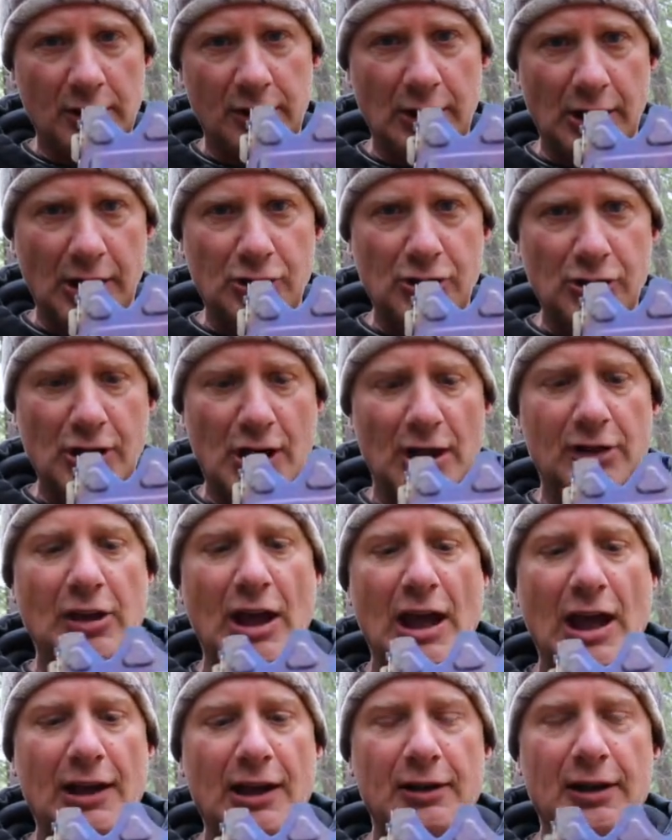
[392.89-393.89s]
You can check
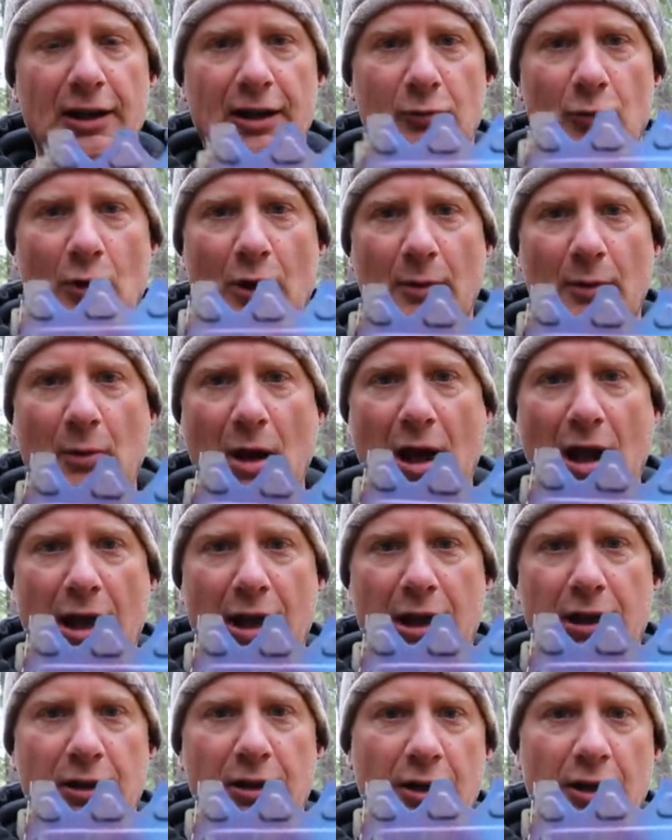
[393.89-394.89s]
that in one of
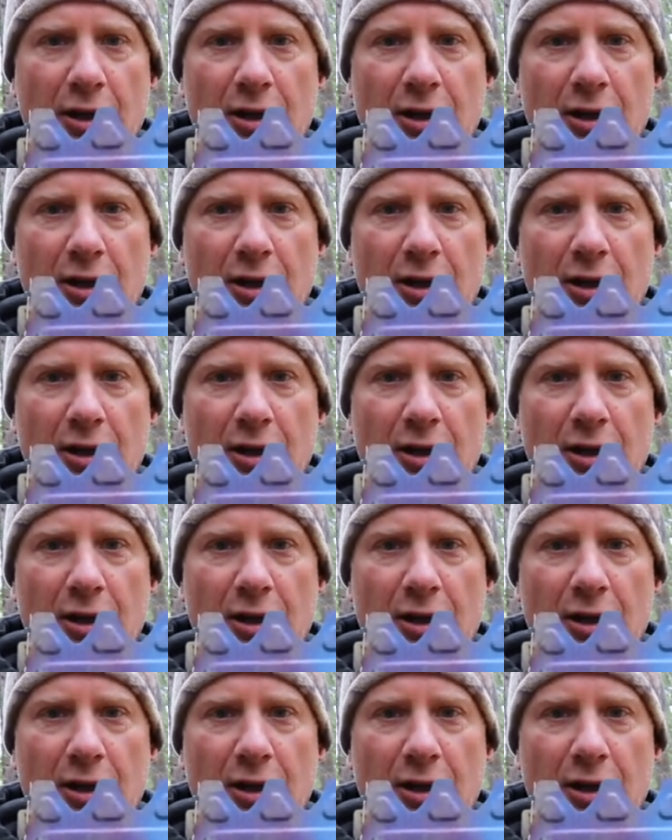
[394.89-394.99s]
my